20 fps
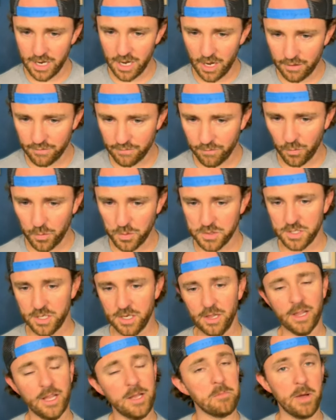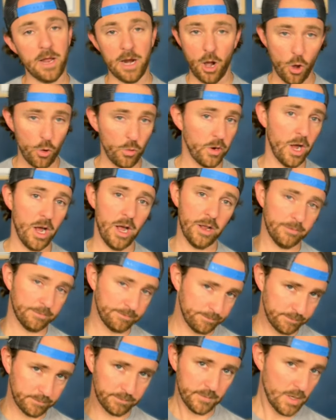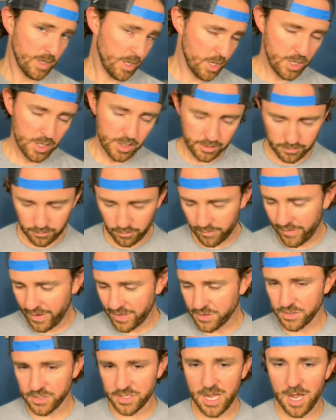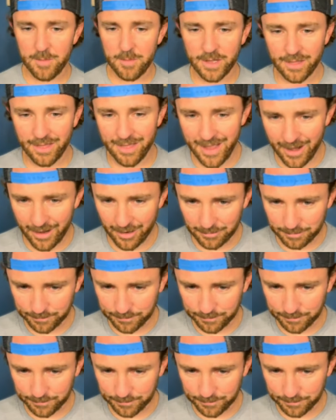unfortunately, but hold on, revenge is coming there.